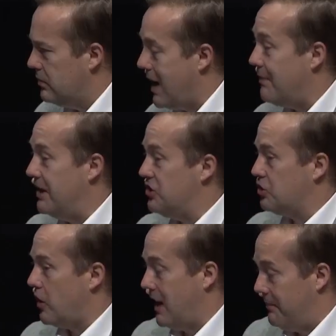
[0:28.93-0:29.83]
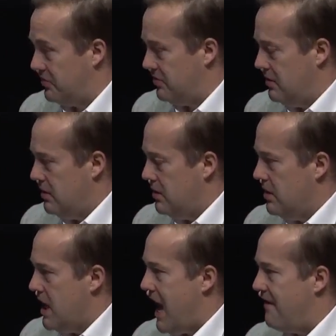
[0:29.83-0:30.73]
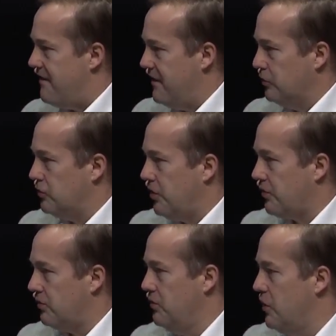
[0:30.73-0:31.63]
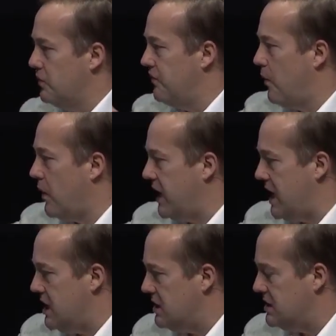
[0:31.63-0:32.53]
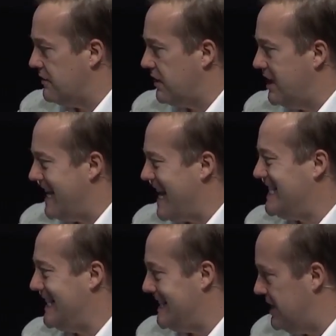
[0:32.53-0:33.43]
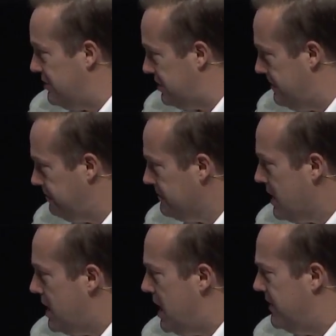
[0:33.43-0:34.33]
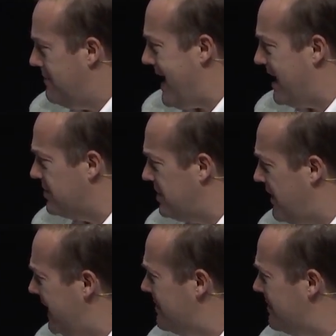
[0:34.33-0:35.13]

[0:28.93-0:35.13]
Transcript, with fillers: or how many startups have filtered through those 40 different entities? Probably in the past, I think